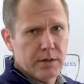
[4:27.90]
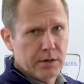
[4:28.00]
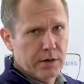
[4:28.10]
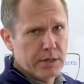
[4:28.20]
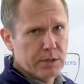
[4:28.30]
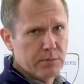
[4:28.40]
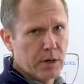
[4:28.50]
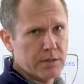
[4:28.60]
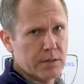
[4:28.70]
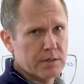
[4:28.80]
integration
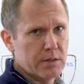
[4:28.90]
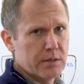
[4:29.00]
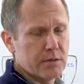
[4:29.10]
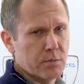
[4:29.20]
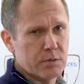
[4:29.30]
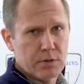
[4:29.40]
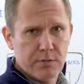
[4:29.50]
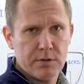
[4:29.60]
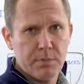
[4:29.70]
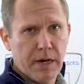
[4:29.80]
processes with
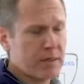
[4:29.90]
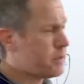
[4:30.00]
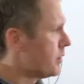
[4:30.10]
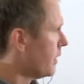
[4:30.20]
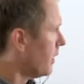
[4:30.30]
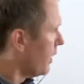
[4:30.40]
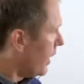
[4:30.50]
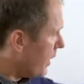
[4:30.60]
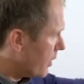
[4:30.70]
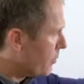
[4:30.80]
ServiceMax
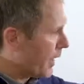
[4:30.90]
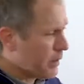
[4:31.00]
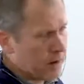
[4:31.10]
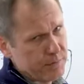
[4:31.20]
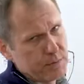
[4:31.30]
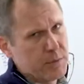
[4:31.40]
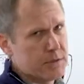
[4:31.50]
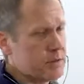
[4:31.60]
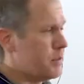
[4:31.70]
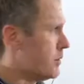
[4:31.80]
and your back office
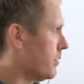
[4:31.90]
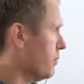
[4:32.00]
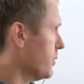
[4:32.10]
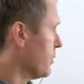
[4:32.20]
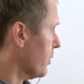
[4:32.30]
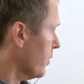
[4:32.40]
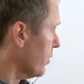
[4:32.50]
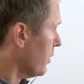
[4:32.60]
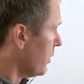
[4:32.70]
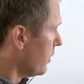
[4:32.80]
business systems
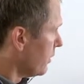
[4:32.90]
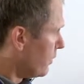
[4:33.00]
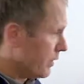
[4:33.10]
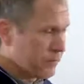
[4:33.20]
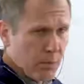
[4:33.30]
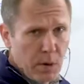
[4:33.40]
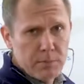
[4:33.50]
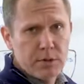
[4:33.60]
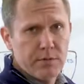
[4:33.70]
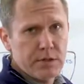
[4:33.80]
through RESTful
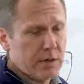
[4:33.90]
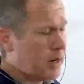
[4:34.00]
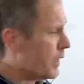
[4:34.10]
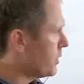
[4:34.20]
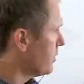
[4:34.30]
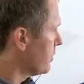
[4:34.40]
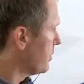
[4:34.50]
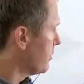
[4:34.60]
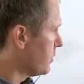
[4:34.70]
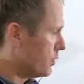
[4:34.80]
web service
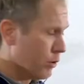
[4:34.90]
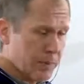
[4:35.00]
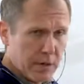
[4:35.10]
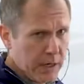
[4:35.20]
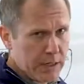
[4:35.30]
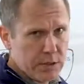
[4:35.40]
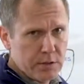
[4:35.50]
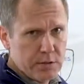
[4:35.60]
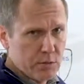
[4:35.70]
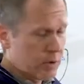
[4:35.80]
interactions, SOAP
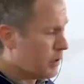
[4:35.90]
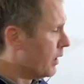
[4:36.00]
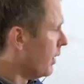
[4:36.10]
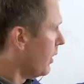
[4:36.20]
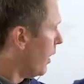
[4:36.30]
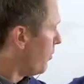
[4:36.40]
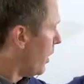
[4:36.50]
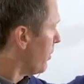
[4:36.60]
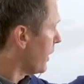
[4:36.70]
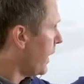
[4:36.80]
interactions, or a
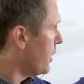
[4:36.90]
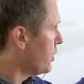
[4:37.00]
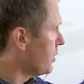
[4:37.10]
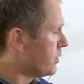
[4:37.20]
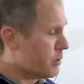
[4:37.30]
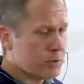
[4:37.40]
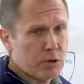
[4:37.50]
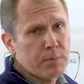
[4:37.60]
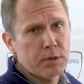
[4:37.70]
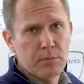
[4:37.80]
publication
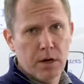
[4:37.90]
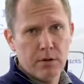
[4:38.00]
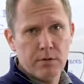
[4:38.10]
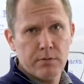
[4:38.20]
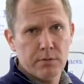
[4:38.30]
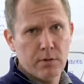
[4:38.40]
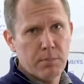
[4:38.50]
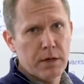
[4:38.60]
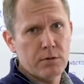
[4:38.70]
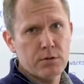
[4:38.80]
subscription model through the
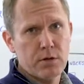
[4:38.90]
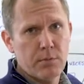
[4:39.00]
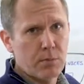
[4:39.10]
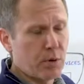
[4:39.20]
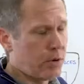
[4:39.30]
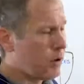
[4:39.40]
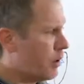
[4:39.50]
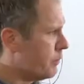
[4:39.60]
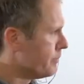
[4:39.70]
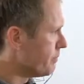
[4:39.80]
Bayou streaming
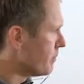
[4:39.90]
protocol.